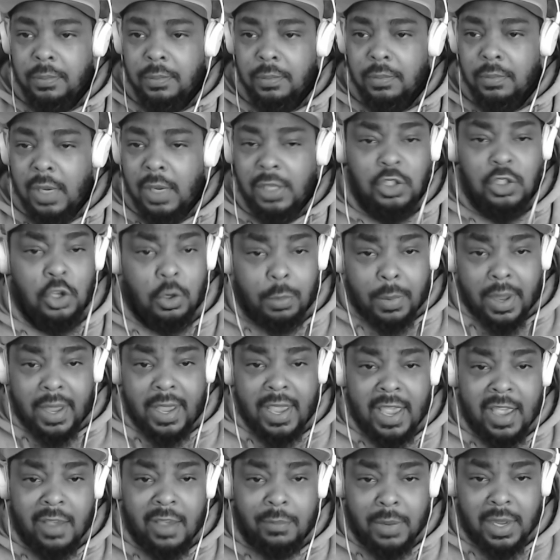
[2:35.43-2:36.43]
I told him I
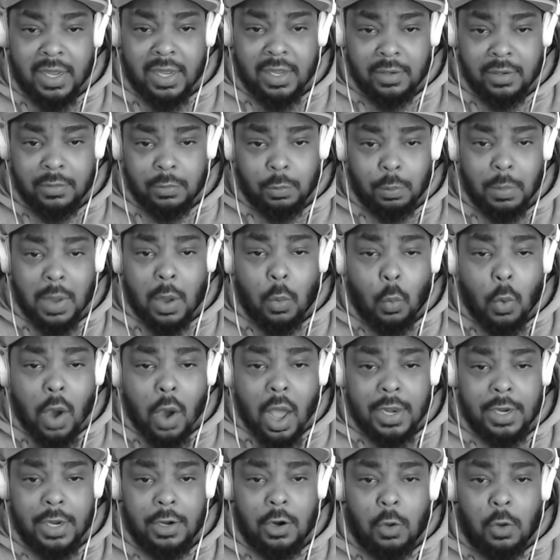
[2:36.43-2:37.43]
have my
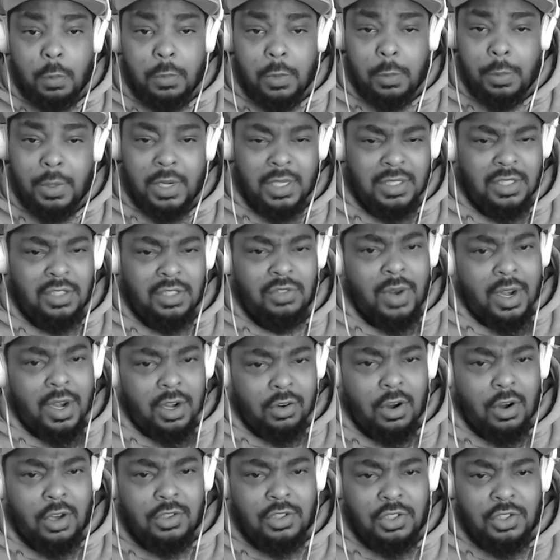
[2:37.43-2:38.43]
wallet on me because it's right
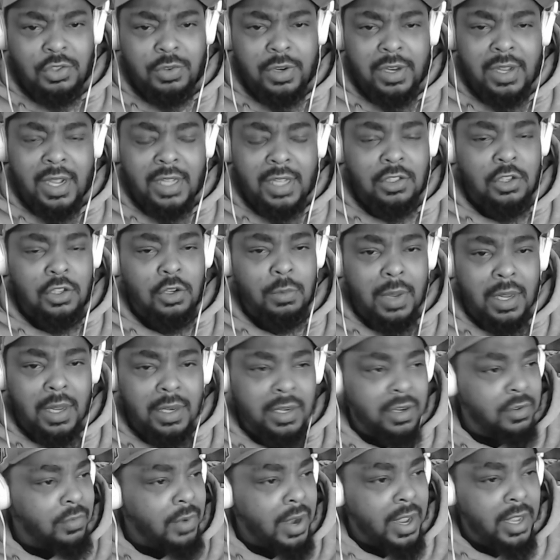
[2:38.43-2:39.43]
across the street. I told him I
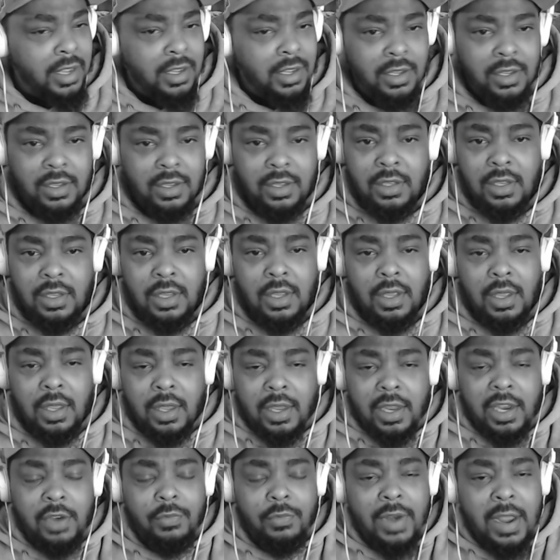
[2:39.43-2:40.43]
live right here.
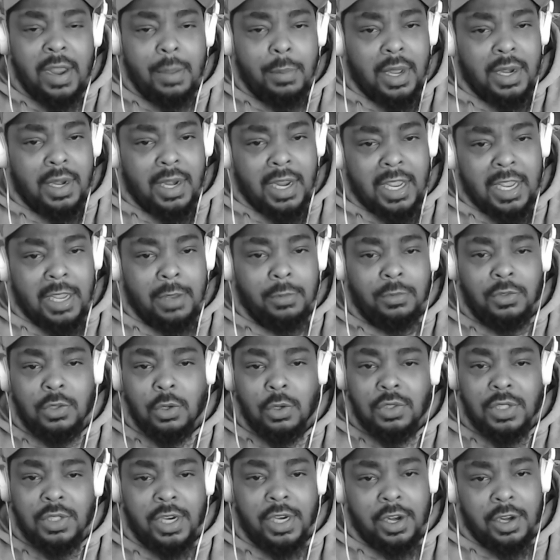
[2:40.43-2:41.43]
He ran my name, social
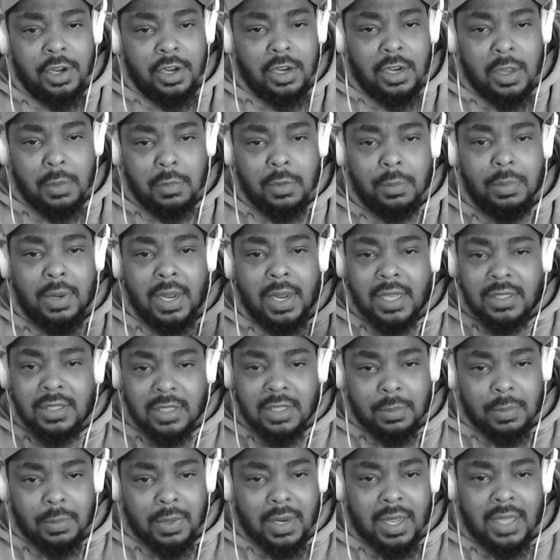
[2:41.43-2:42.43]
security number, blase,
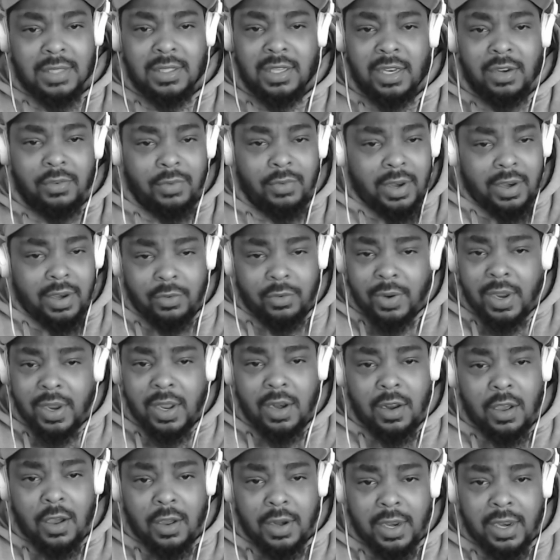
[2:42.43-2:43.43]
blase. He ran
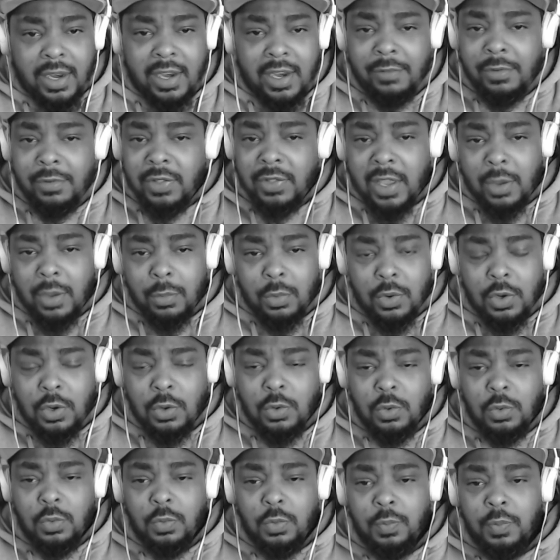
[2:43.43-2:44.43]
all that. Everything was
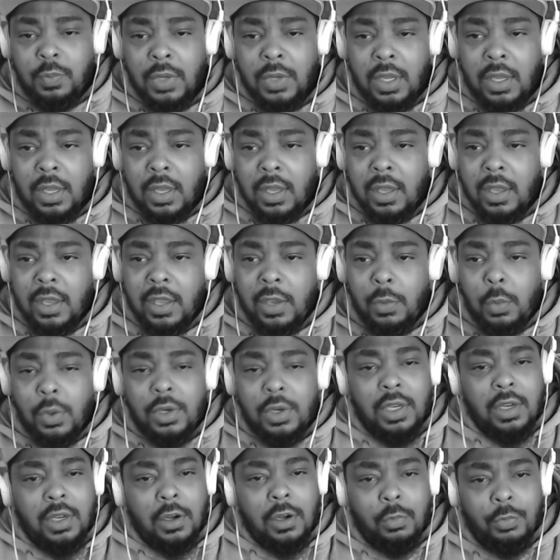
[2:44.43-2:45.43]
cool. He
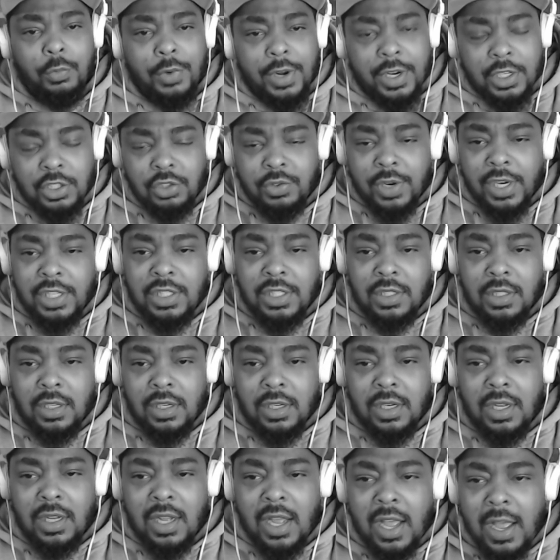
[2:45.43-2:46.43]
wanted the registration of the
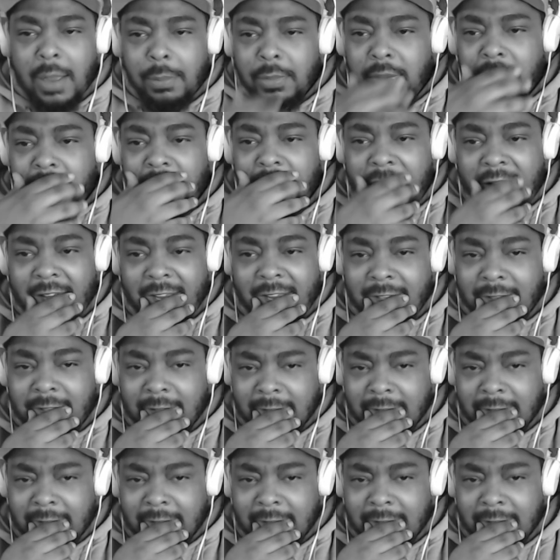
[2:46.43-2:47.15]
car. I'm looking like,